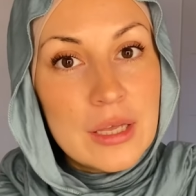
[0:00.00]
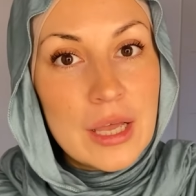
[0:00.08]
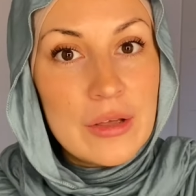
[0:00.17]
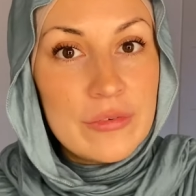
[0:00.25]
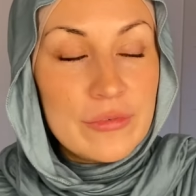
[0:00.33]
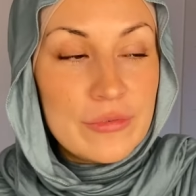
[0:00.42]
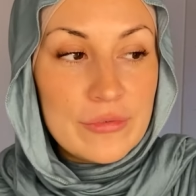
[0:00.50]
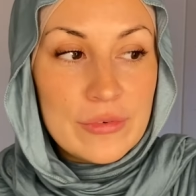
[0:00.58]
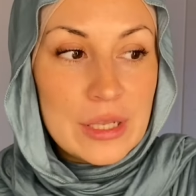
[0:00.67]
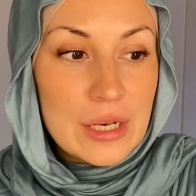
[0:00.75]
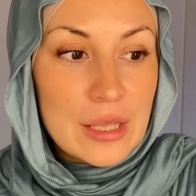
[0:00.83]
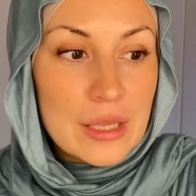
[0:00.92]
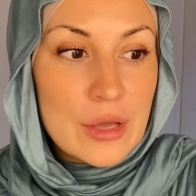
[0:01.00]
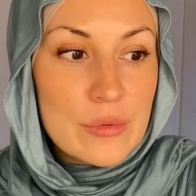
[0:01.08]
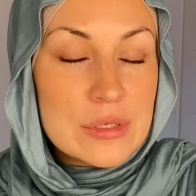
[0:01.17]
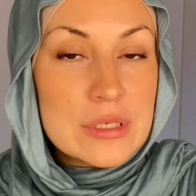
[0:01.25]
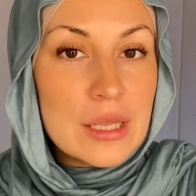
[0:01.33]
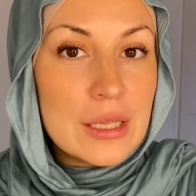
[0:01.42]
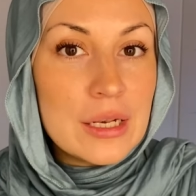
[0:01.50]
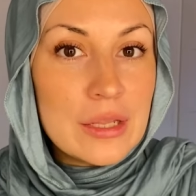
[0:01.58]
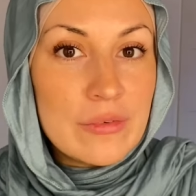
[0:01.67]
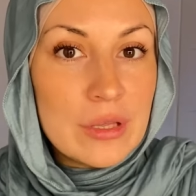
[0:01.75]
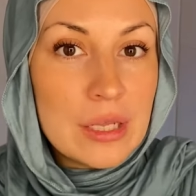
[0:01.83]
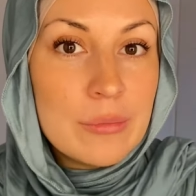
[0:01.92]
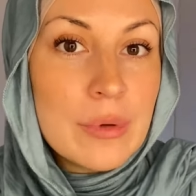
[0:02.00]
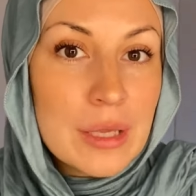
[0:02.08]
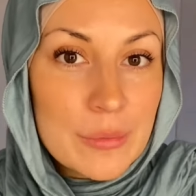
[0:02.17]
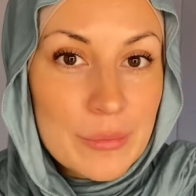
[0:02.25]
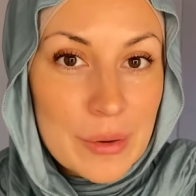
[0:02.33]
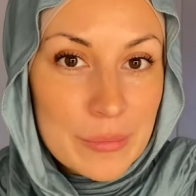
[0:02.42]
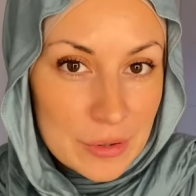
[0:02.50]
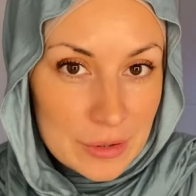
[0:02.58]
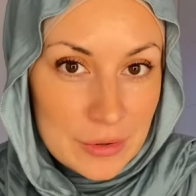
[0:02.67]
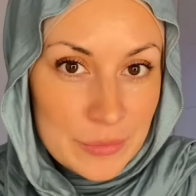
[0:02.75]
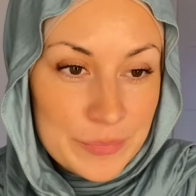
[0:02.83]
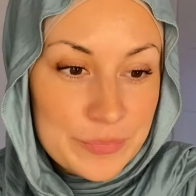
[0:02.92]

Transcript: I feel like I was like living in my bubble.